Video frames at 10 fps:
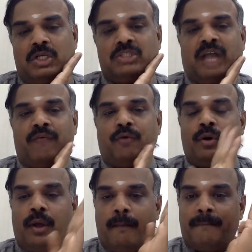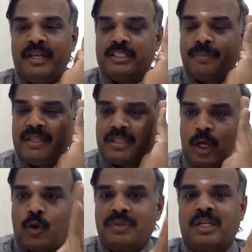Therefore, please be
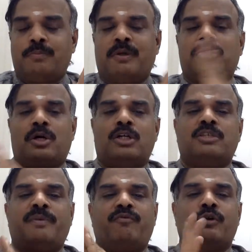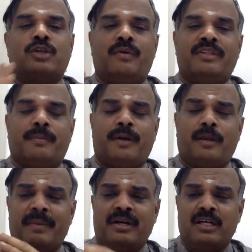thorough with respect to concept before solving the problem,
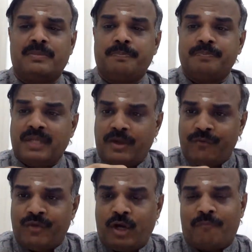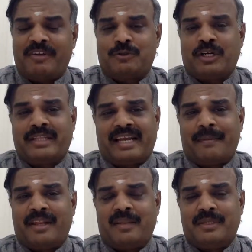because few of my students they
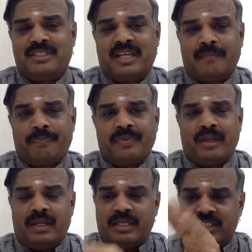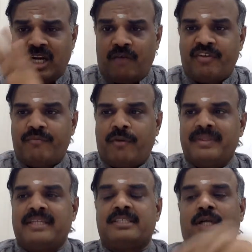committed the mistake. Instead of FIFO
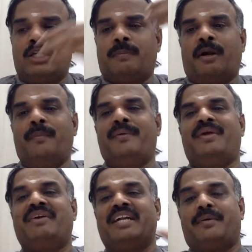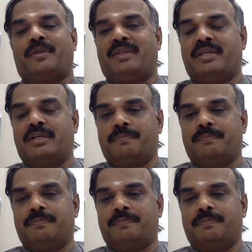method, they solve the problem by way of weighted average method.